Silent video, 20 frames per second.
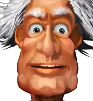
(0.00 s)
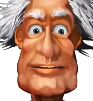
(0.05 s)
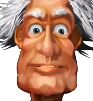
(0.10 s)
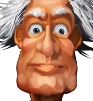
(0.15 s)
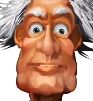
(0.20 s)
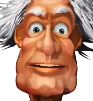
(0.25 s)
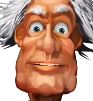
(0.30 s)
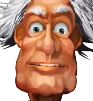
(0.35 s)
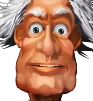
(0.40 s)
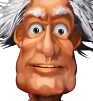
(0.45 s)
the
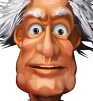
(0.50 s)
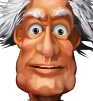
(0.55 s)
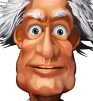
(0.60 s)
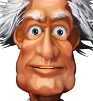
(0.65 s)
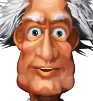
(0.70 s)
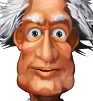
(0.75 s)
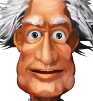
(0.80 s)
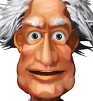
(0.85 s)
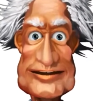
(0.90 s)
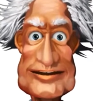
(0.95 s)
activity
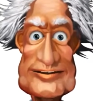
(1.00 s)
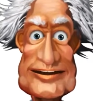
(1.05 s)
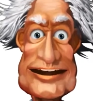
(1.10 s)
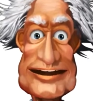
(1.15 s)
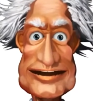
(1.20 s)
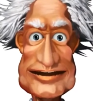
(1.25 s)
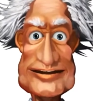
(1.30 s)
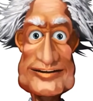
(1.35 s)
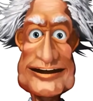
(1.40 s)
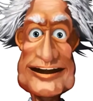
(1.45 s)
within
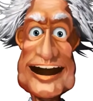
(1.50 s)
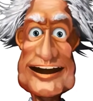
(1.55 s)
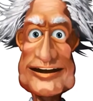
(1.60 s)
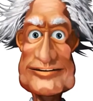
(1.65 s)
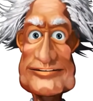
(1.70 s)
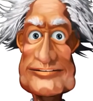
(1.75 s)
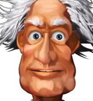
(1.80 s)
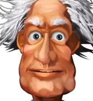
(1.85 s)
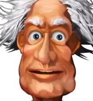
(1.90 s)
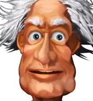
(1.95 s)
phase
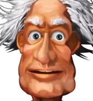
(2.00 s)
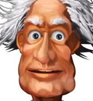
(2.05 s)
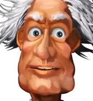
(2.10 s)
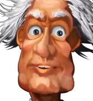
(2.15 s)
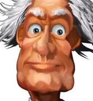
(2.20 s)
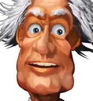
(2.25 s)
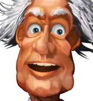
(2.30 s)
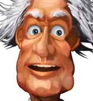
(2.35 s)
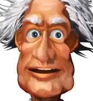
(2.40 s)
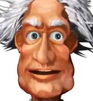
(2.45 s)
1 of the
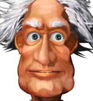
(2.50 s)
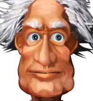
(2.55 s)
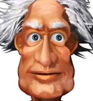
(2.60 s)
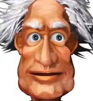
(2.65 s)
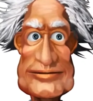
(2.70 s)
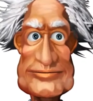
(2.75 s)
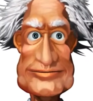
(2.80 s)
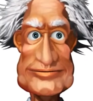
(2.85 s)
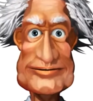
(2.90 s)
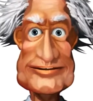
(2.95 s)

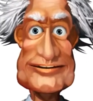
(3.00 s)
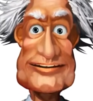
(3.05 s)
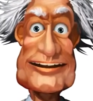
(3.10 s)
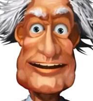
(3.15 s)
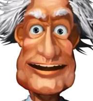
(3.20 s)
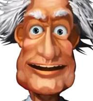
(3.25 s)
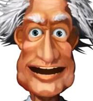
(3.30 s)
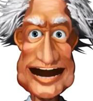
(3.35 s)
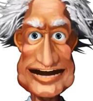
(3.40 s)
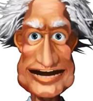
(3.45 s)
methodology,
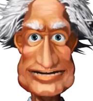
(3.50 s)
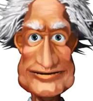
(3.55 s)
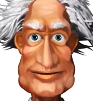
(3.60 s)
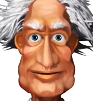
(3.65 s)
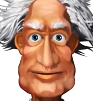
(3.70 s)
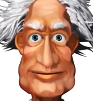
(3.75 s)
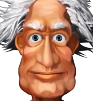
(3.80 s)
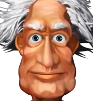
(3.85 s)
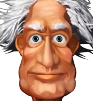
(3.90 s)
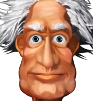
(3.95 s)

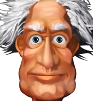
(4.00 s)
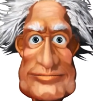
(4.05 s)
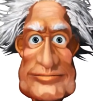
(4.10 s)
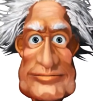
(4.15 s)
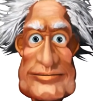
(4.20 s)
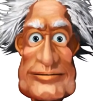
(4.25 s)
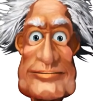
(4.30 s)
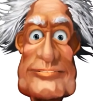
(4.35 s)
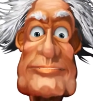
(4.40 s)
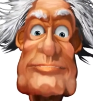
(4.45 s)
analysis.
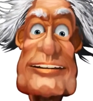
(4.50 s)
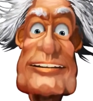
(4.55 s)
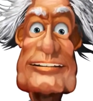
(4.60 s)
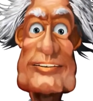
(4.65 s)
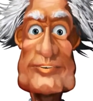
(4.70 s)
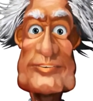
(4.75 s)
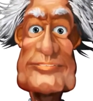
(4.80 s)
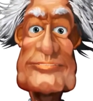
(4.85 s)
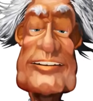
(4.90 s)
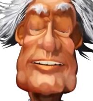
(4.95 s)
This
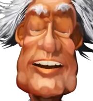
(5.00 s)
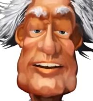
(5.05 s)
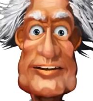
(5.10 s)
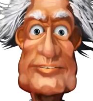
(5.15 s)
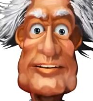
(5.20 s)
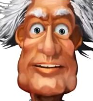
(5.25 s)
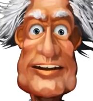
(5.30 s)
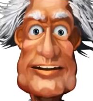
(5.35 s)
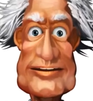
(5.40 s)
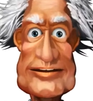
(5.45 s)
is
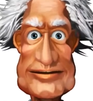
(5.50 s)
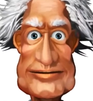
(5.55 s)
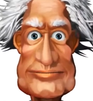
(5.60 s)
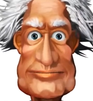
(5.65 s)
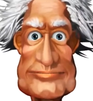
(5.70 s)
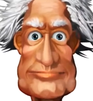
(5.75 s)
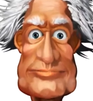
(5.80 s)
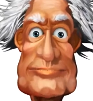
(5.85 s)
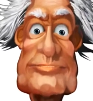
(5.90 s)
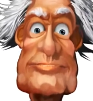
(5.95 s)
also
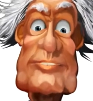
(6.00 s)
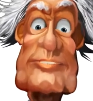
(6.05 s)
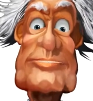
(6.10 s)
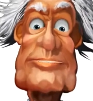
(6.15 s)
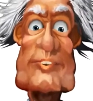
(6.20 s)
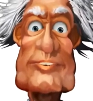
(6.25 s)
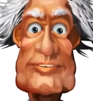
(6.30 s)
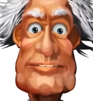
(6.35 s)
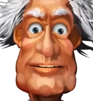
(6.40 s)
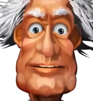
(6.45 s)
when
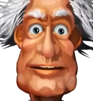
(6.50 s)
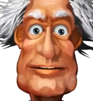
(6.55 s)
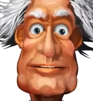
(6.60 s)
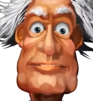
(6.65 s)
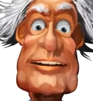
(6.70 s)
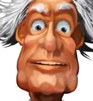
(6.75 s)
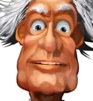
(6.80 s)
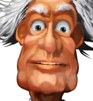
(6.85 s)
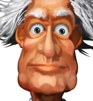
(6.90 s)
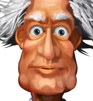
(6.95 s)
we will
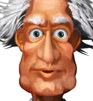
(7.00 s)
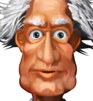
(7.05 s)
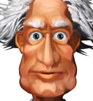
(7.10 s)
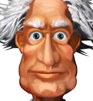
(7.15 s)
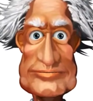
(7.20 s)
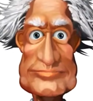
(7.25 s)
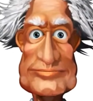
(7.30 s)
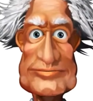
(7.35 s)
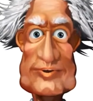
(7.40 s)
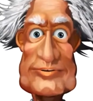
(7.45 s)

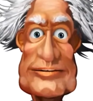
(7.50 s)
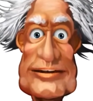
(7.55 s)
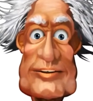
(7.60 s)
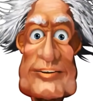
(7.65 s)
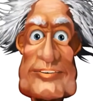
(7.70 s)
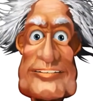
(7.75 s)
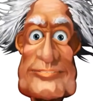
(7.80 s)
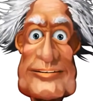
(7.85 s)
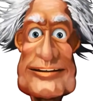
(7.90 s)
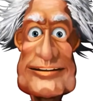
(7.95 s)
begin to
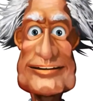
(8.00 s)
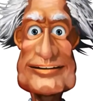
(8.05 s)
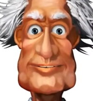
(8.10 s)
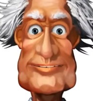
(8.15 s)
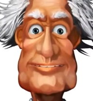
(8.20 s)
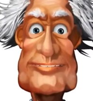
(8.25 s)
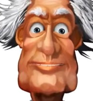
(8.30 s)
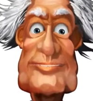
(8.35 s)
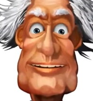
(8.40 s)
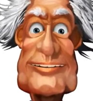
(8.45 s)
introduce
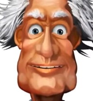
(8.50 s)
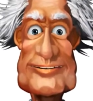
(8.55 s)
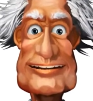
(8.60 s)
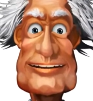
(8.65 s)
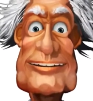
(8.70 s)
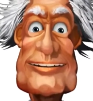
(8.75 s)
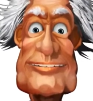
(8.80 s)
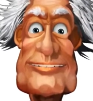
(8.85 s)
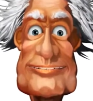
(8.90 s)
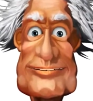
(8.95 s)
our case
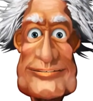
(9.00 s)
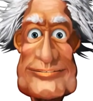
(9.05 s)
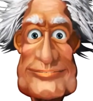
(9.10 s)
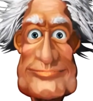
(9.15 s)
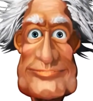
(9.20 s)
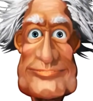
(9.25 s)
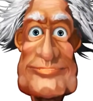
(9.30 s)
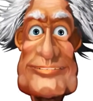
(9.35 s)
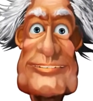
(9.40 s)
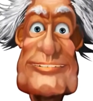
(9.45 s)
study
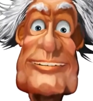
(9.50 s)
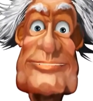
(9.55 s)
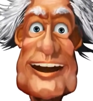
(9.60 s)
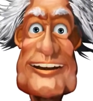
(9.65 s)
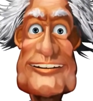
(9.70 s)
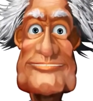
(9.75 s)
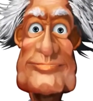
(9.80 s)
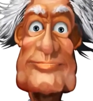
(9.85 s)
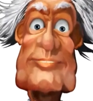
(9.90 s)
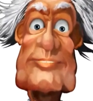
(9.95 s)
to
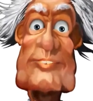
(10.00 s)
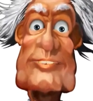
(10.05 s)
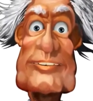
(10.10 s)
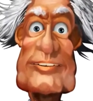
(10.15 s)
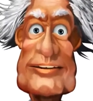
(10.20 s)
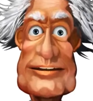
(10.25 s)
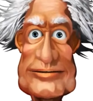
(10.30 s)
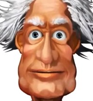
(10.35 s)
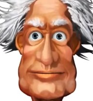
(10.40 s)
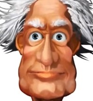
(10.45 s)
help bring
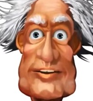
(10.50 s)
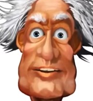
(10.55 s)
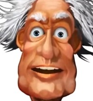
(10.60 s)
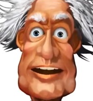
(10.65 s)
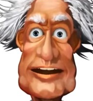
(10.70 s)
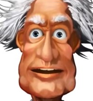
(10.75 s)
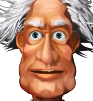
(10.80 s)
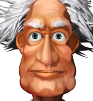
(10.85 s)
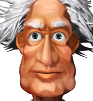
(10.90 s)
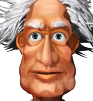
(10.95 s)
the
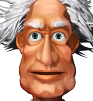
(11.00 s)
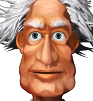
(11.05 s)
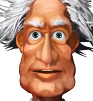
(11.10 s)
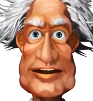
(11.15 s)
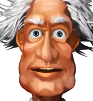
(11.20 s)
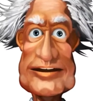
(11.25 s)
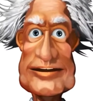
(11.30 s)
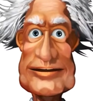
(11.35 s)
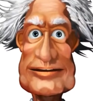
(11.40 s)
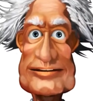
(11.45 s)
methodology
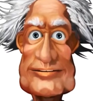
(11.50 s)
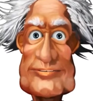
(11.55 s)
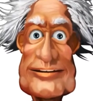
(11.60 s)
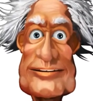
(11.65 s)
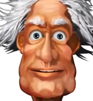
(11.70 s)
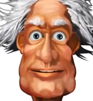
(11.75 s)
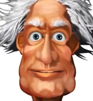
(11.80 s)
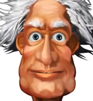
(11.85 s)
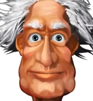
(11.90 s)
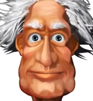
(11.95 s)
to life for
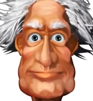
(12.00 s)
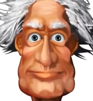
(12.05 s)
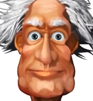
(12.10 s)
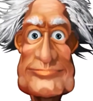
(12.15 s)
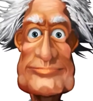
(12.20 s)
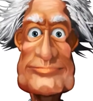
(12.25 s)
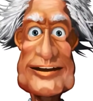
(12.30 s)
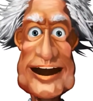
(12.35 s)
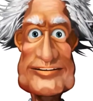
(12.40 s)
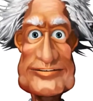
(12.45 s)
you
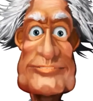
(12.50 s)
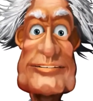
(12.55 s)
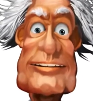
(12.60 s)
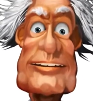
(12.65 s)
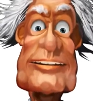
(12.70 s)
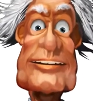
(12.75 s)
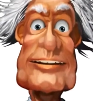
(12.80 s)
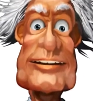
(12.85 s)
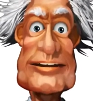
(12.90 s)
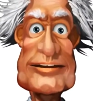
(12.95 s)
for
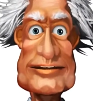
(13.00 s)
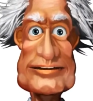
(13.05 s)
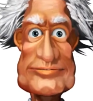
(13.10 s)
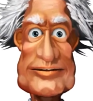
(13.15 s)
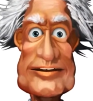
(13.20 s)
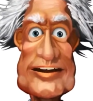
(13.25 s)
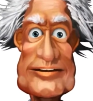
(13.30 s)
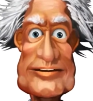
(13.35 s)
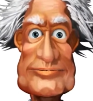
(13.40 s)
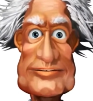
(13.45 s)

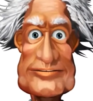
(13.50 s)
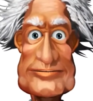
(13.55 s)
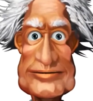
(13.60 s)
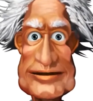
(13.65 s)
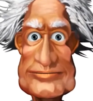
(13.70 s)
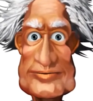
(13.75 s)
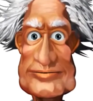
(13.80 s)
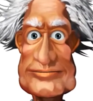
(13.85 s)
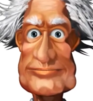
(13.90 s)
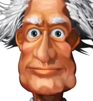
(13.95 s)
in-depth
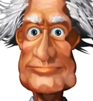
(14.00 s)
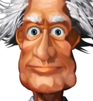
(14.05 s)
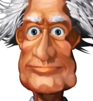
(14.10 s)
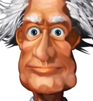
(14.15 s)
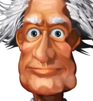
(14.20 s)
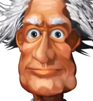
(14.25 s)
comprehension.